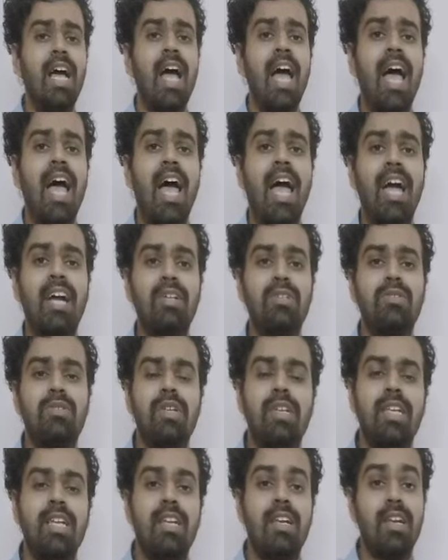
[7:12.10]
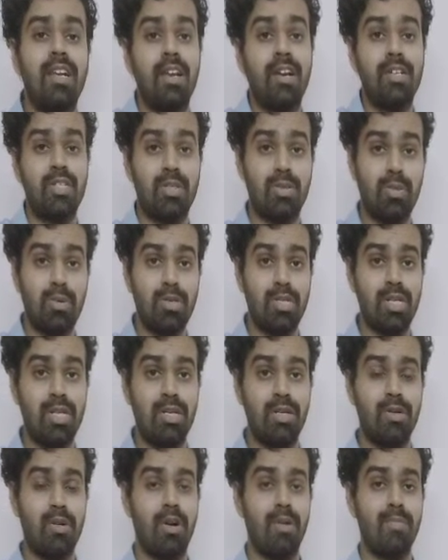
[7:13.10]
actually social
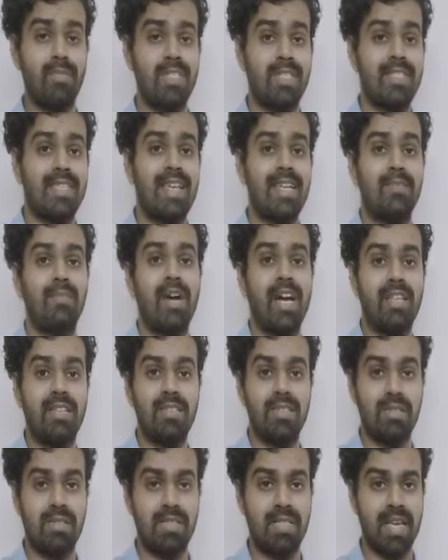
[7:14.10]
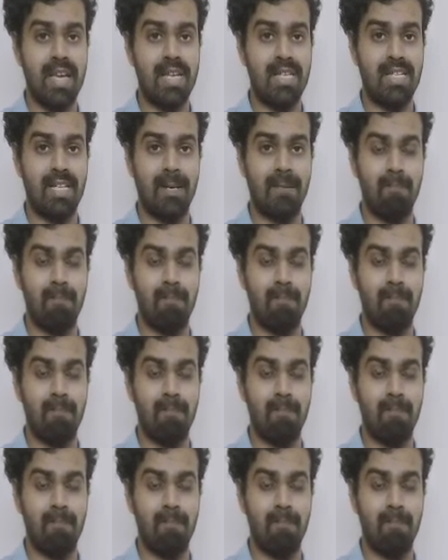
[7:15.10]
norms set by the society.